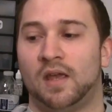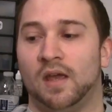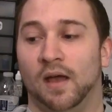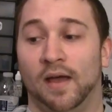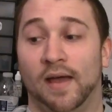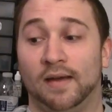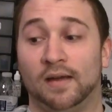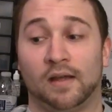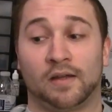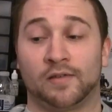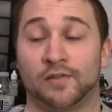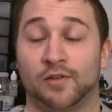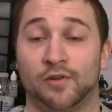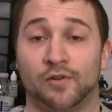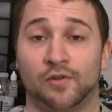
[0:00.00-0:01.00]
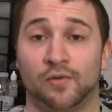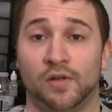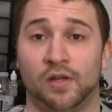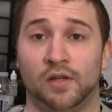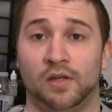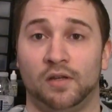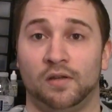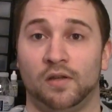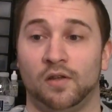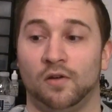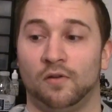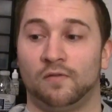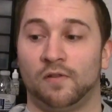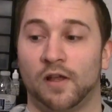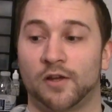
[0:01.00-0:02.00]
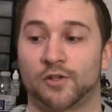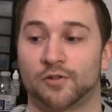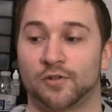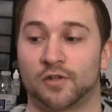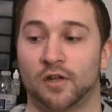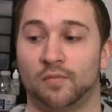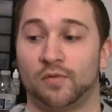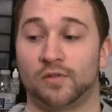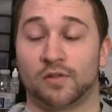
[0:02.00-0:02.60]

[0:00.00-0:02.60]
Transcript: I had not considered doing any, flesh or stubble,